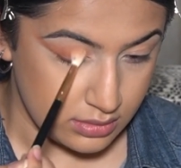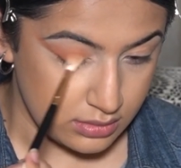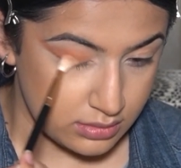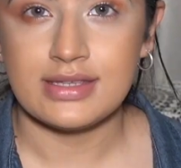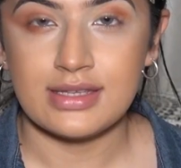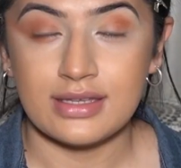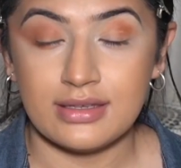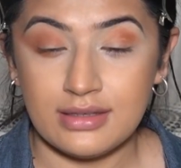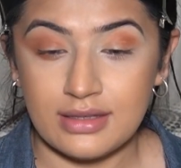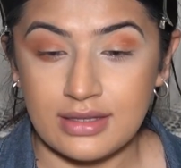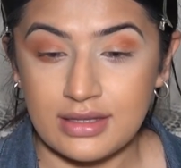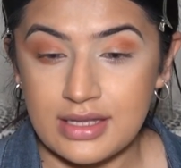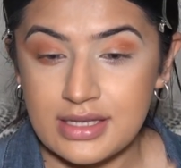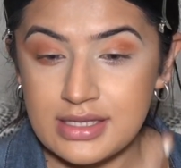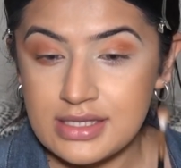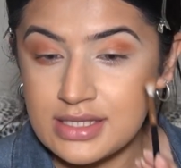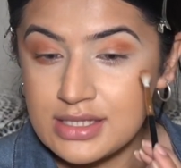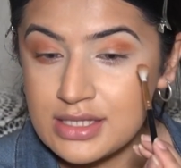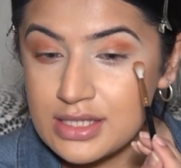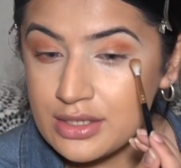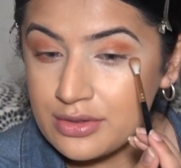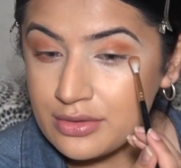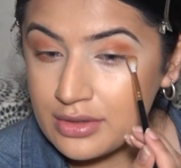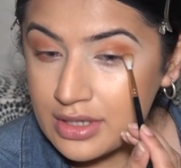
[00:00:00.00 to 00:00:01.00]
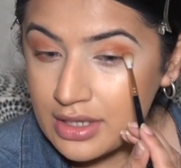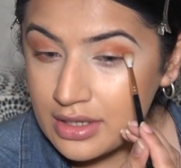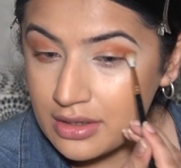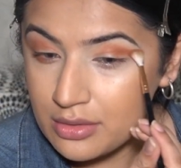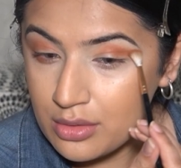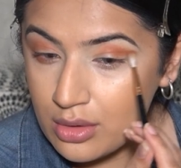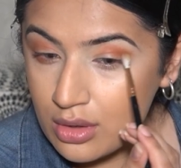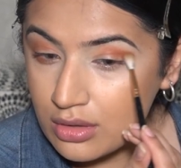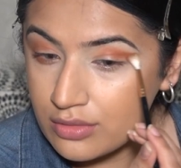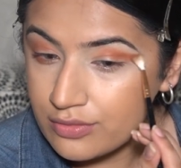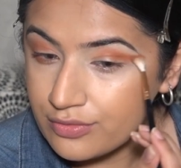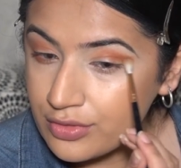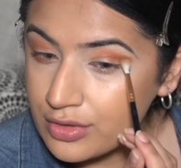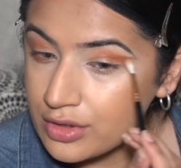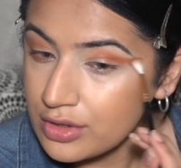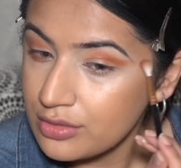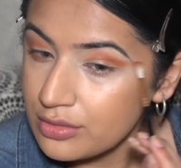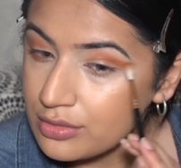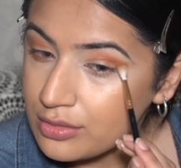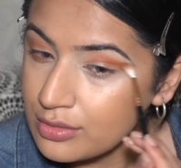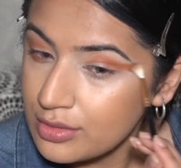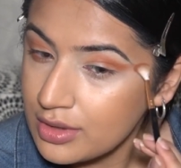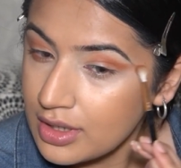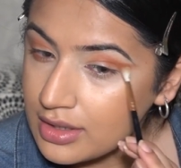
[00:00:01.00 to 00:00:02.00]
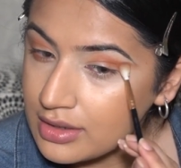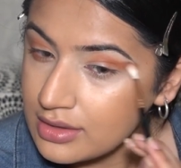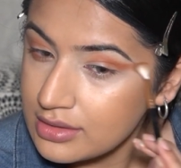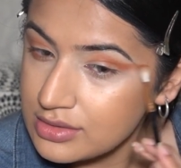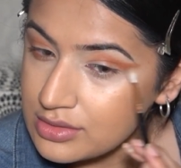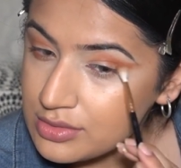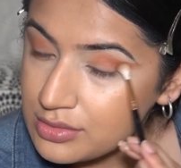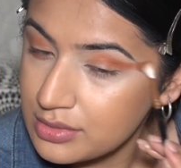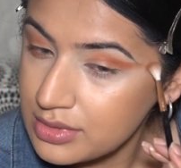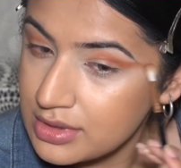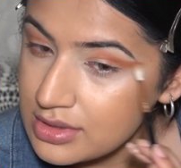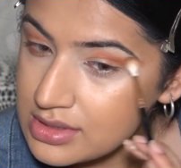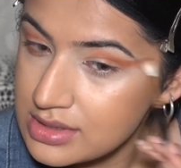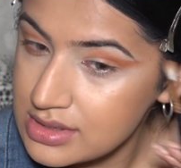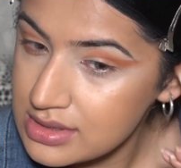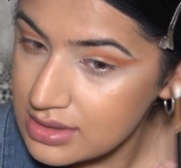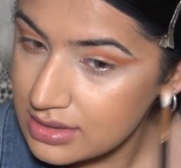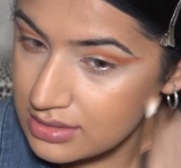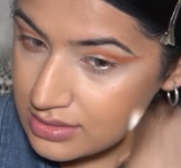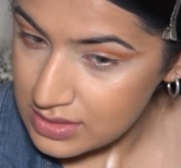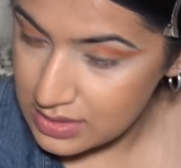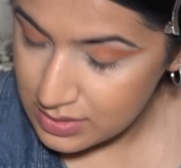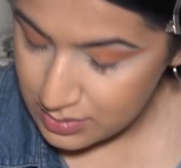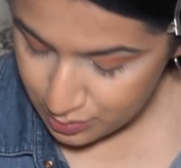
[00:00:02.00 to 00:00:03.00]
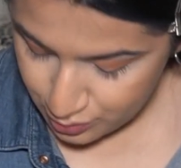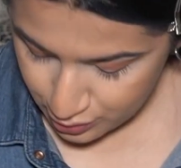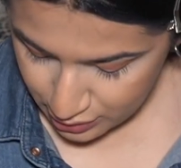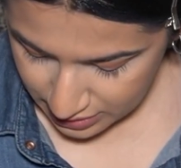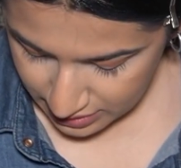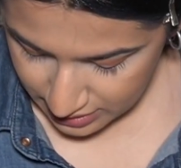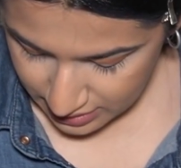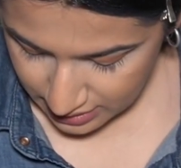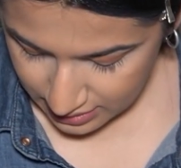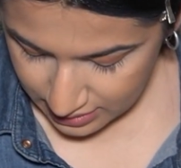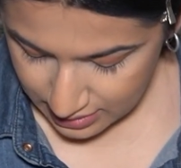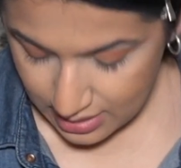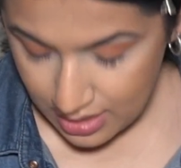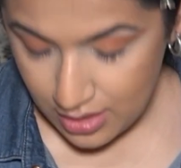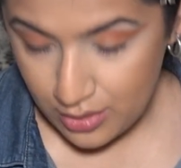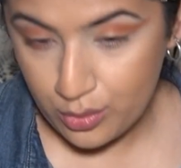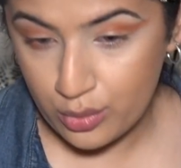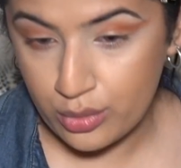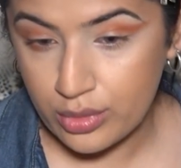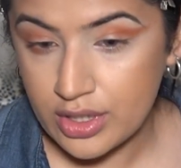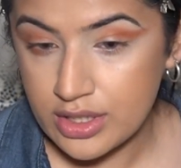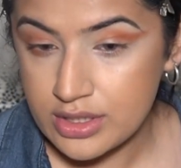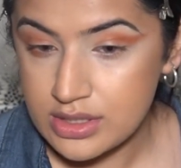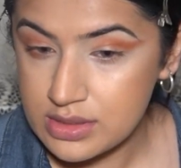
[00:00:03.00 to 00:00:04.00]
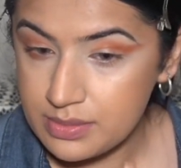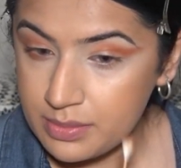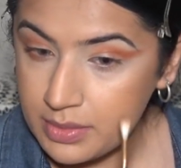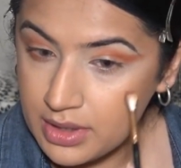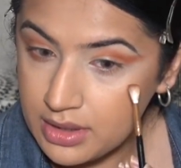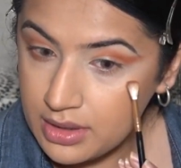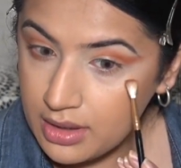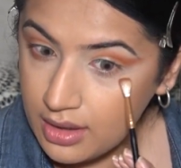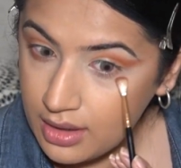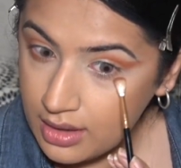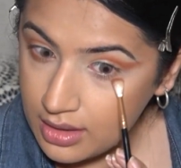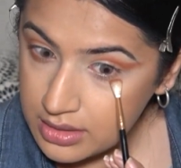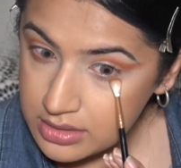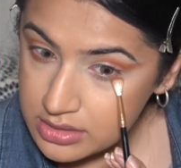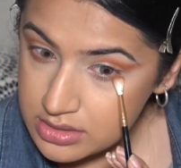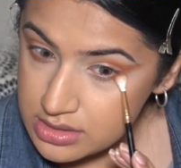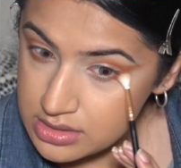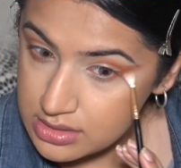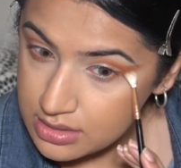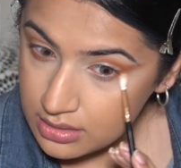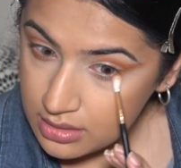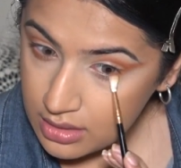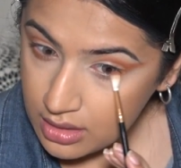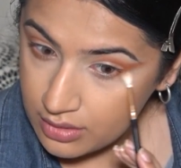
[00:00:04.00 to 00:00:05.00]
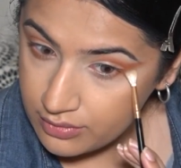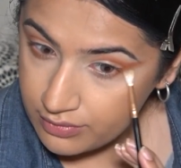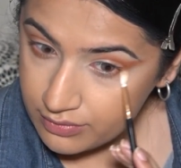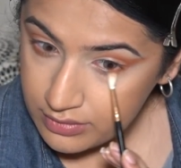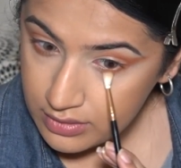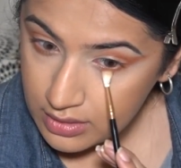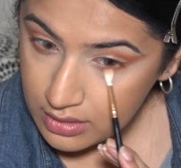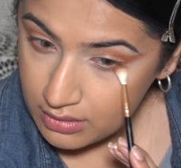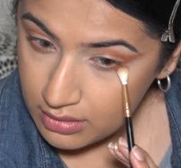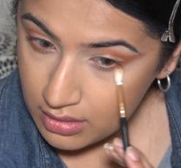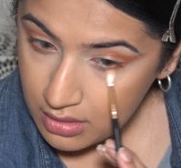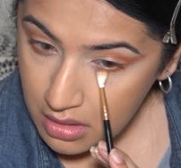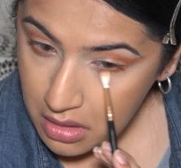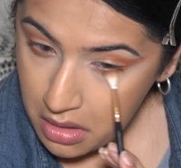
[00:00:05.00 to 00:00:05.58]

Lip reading: Isn't necessary at all for you to kind of do this spreading it outwards, but I just love the